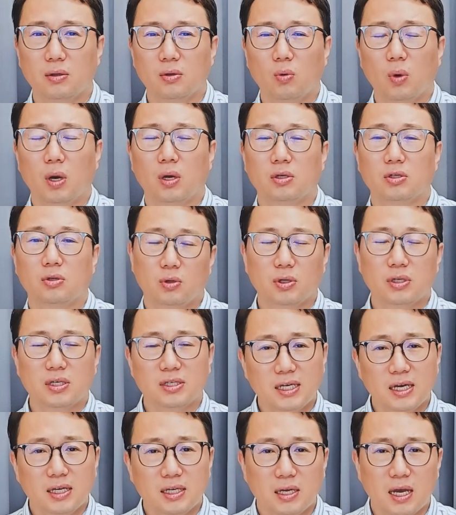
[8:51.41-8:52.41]
You all saw the
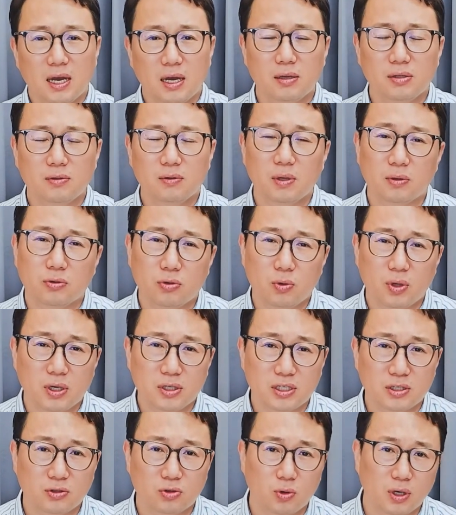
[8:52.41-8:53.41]
second half of
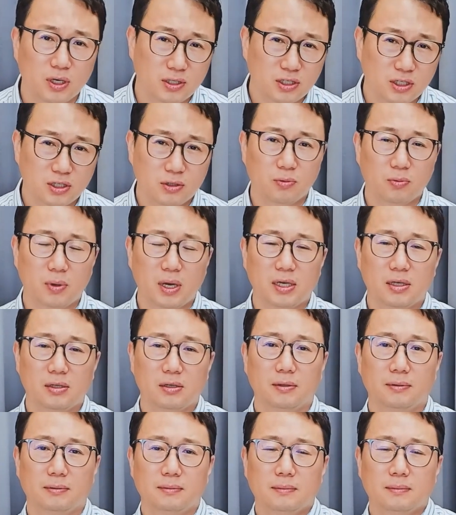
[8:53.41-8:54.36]
2020, right?